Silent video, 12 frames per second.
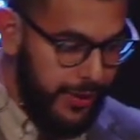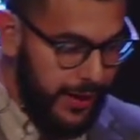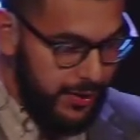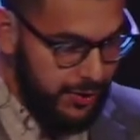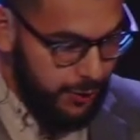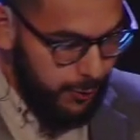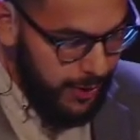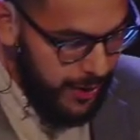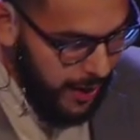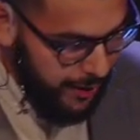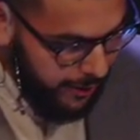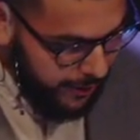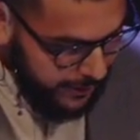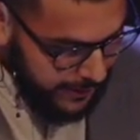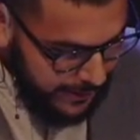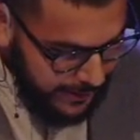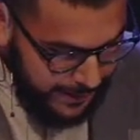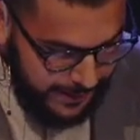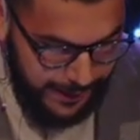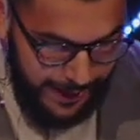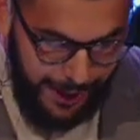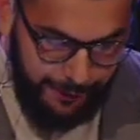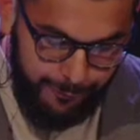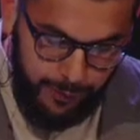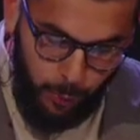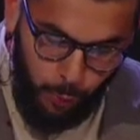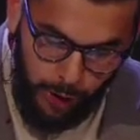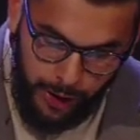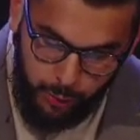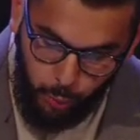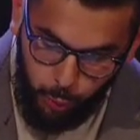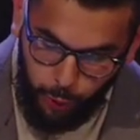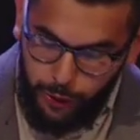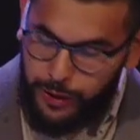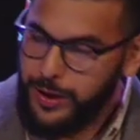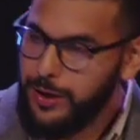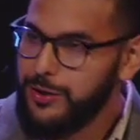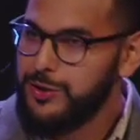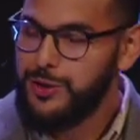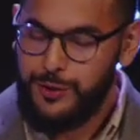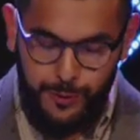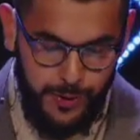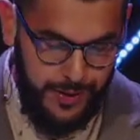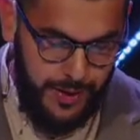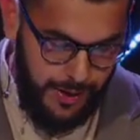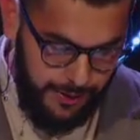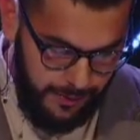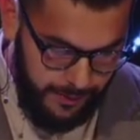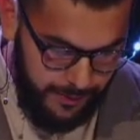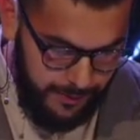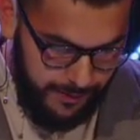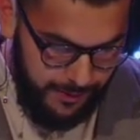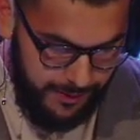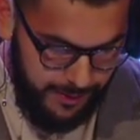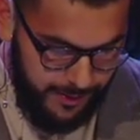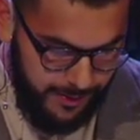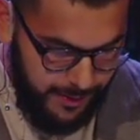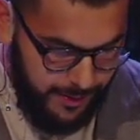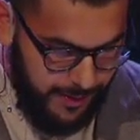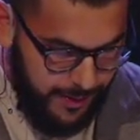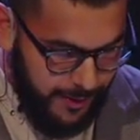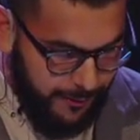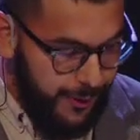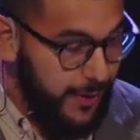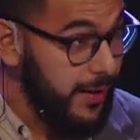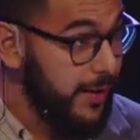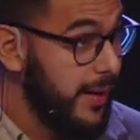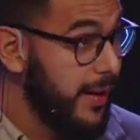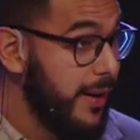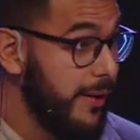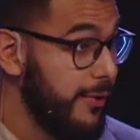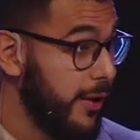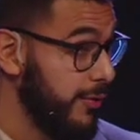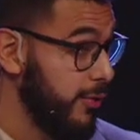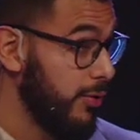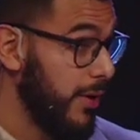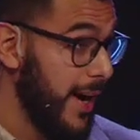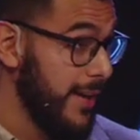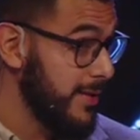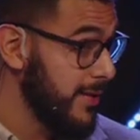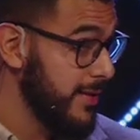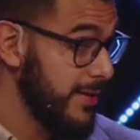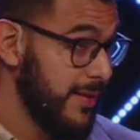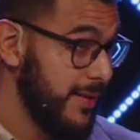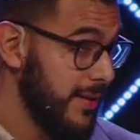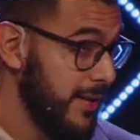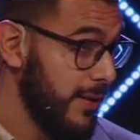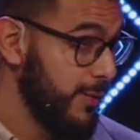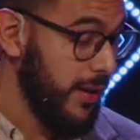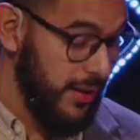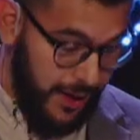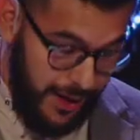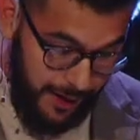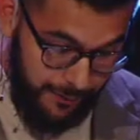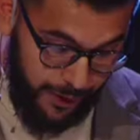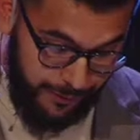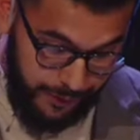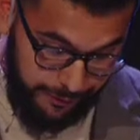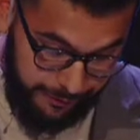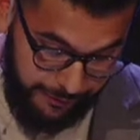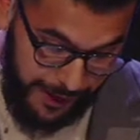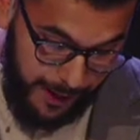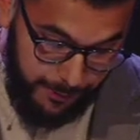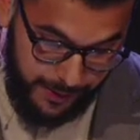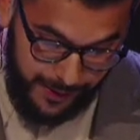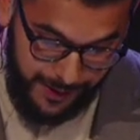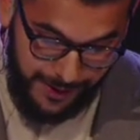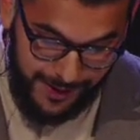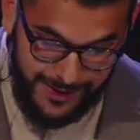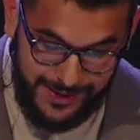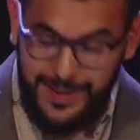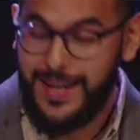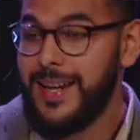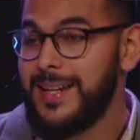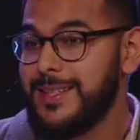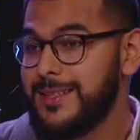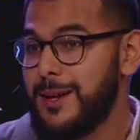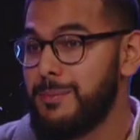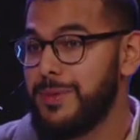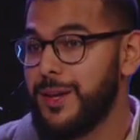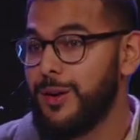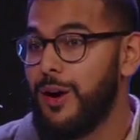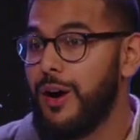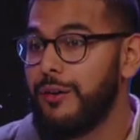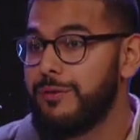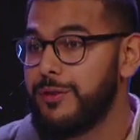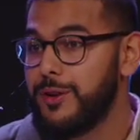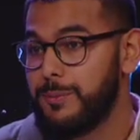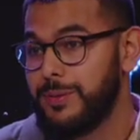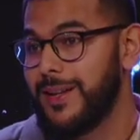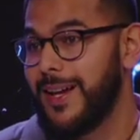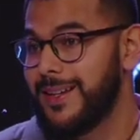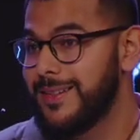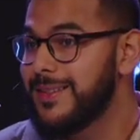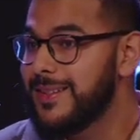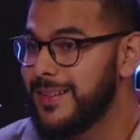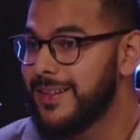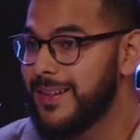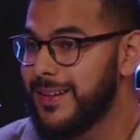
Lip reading: thing to another and from one worrier to another. For the love of Christ, for the love of your family, take something off your plate.